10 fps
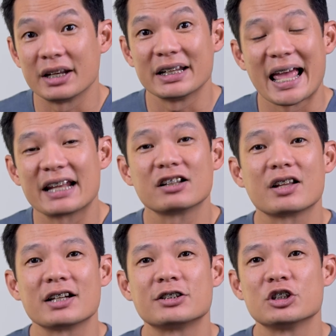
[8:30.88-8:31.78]
and it
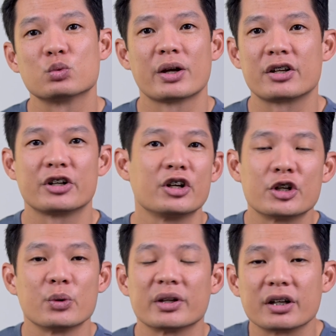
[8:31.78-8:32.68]
analyzes whether you're
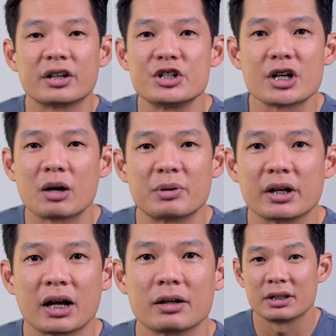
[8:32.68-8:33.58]
doing a good job or not.